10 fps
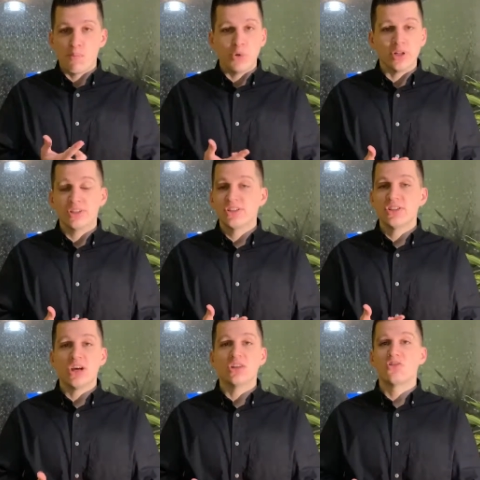build a
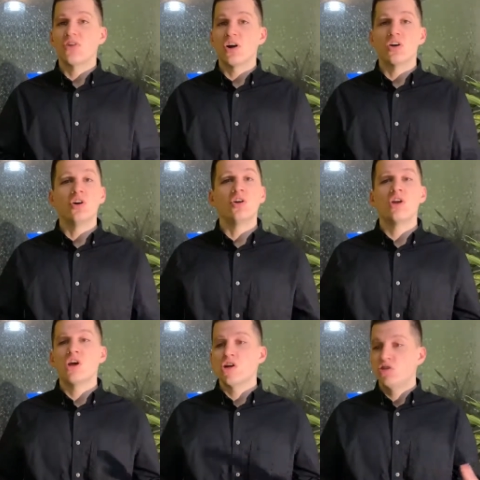sales
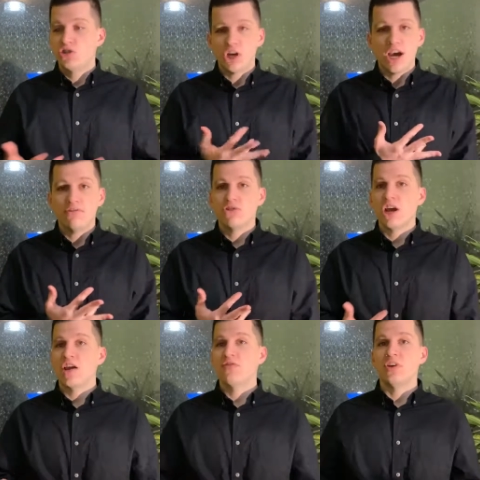funnel, drive
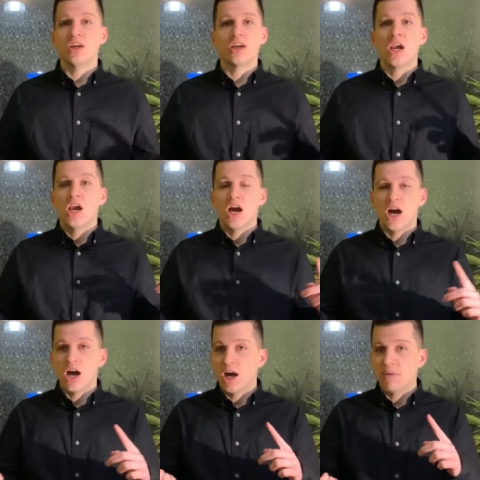traffic,
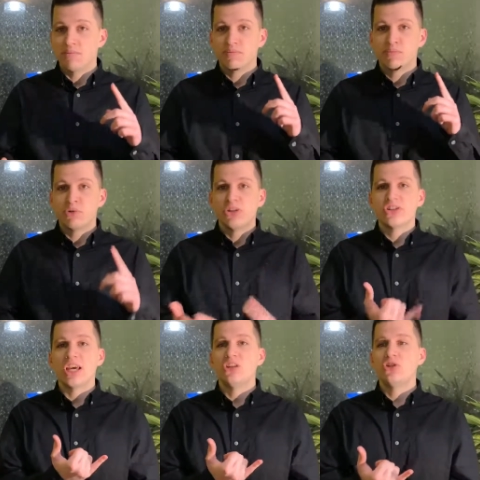
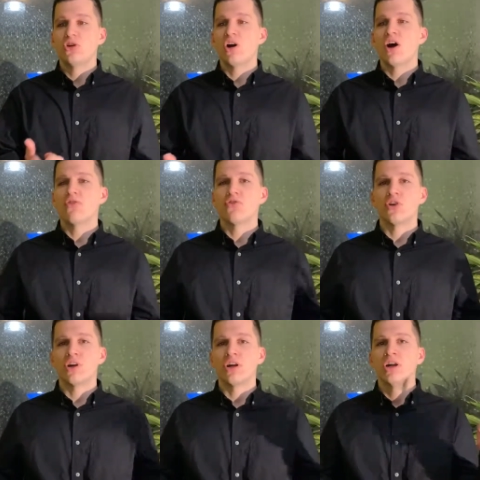present your
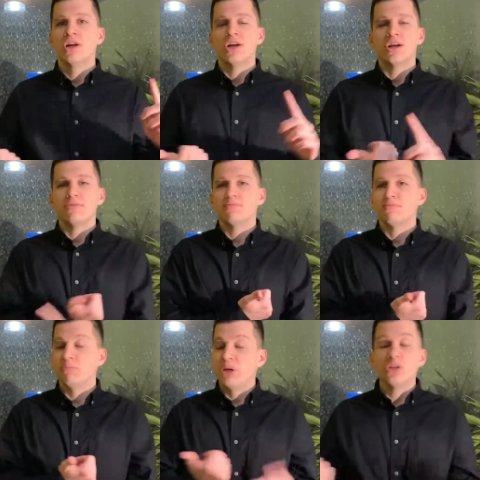offer,
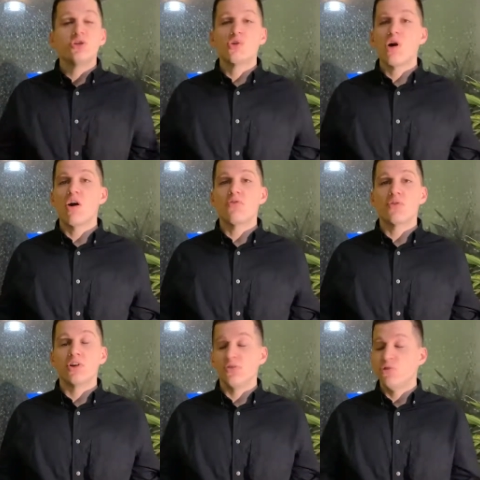build your
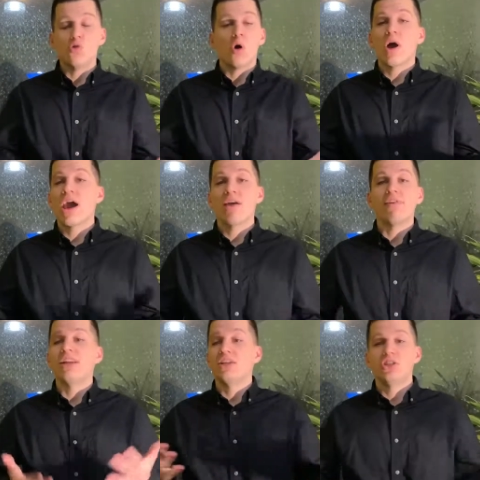offer if you don't have
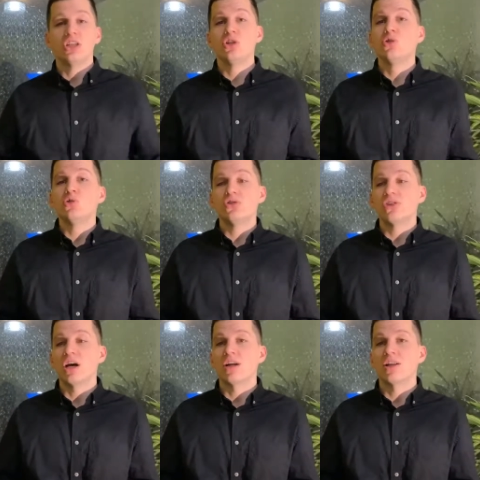anything to
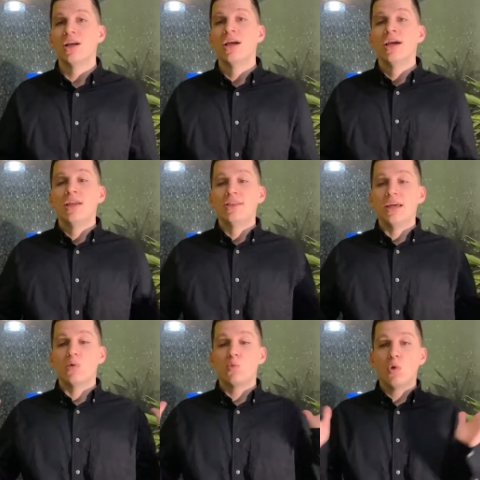sell,
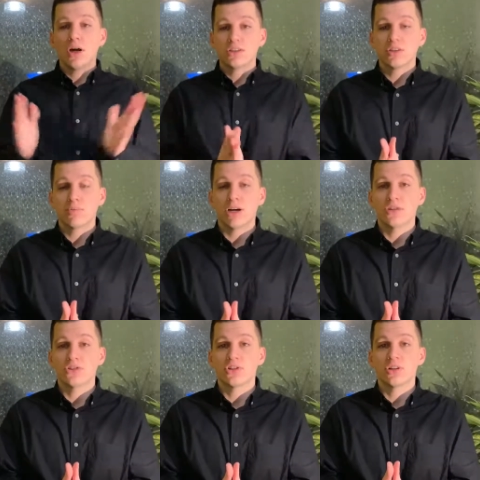then Russell
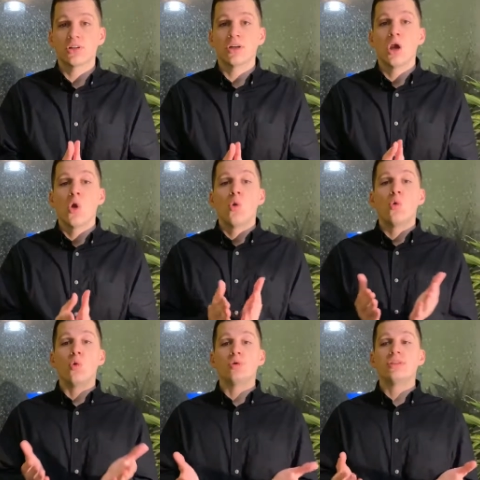Brunson,
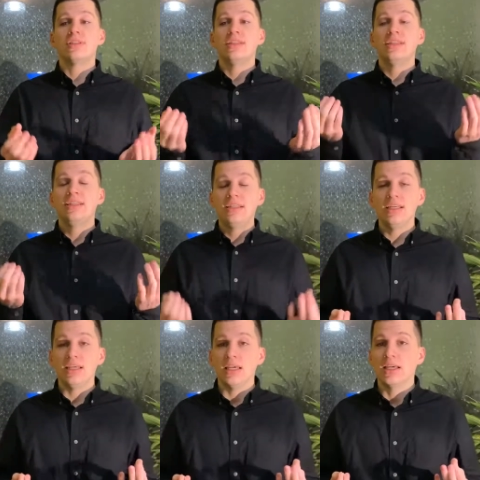who's
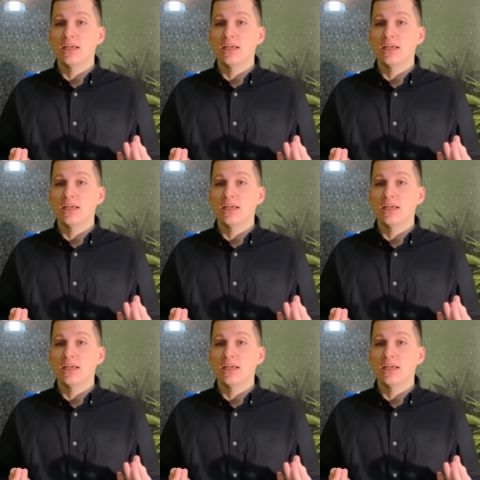the